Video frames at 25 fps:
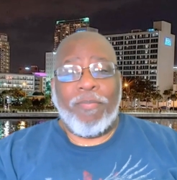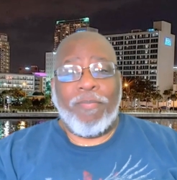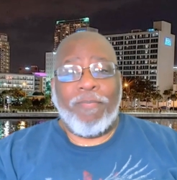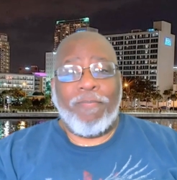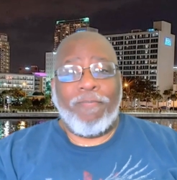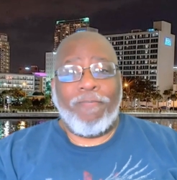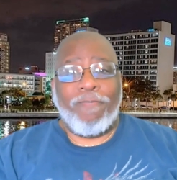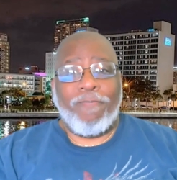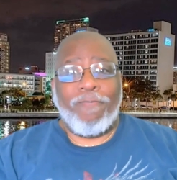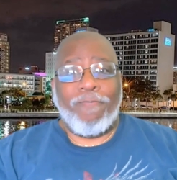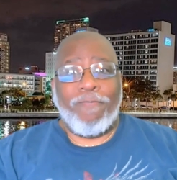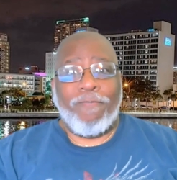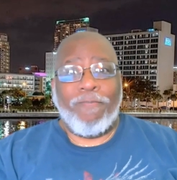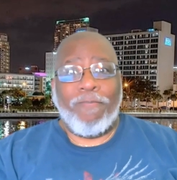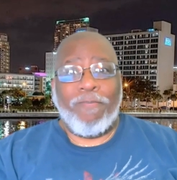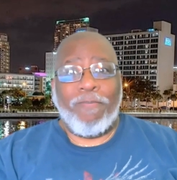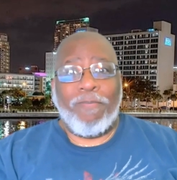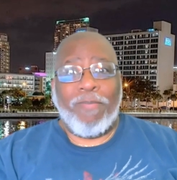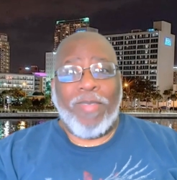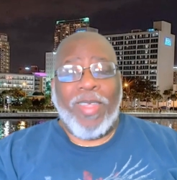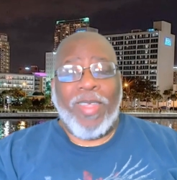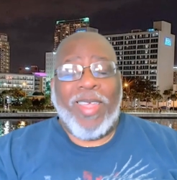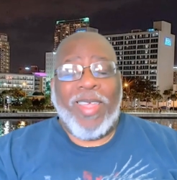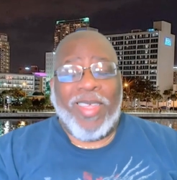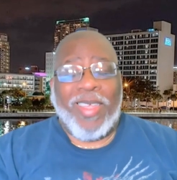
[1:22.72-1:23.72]

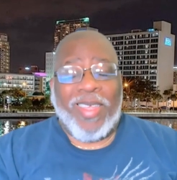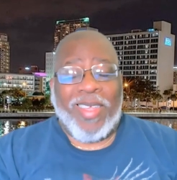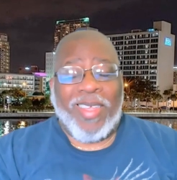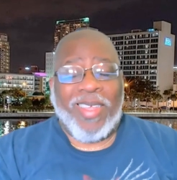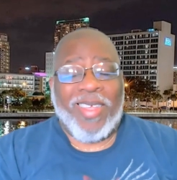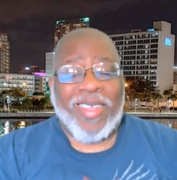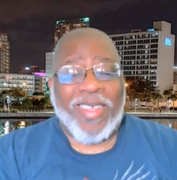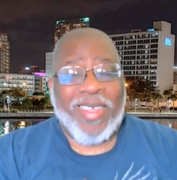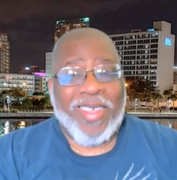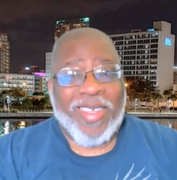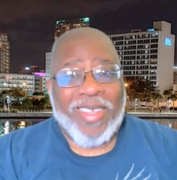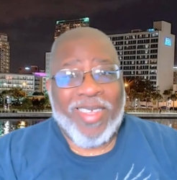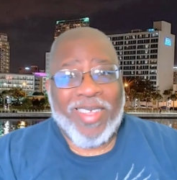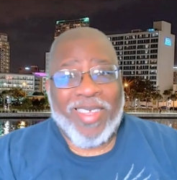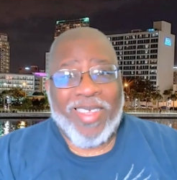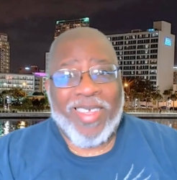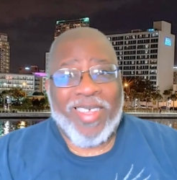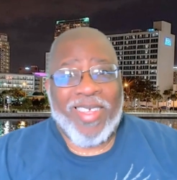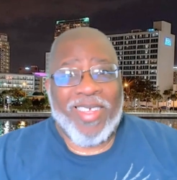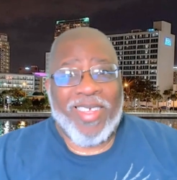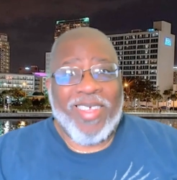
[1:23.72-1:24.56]
[no speech]